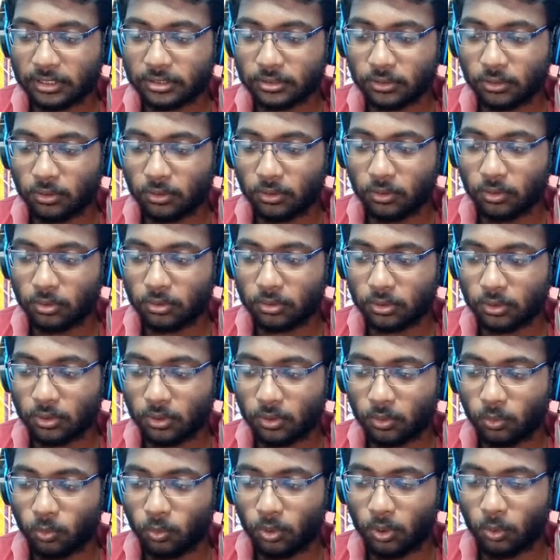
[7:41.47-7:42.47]
But there's no loot.
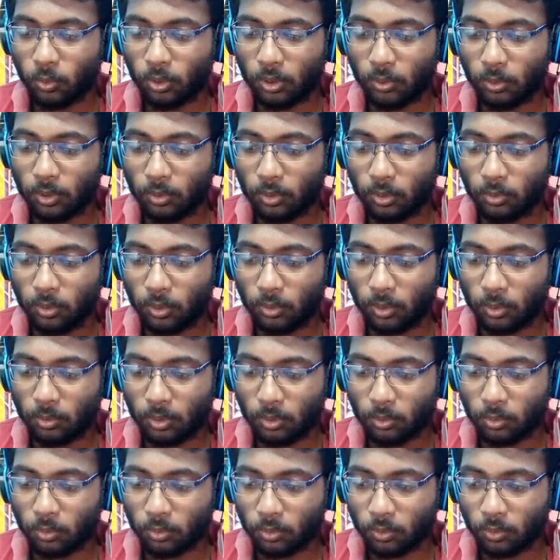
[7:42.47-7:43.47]
Whoa, whoa, whoa, whoa,
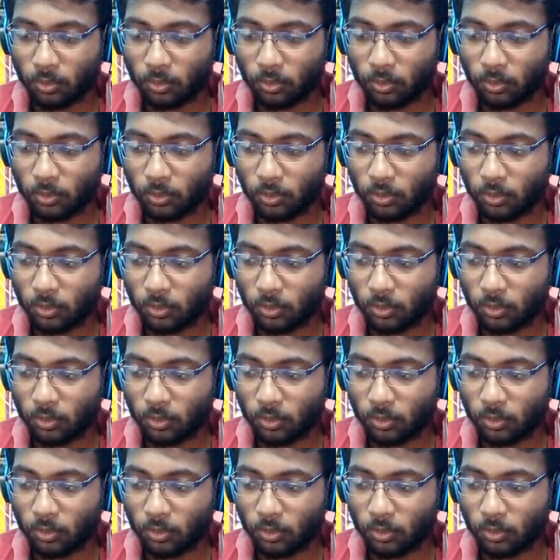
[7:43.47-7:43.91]
whoa, whoa.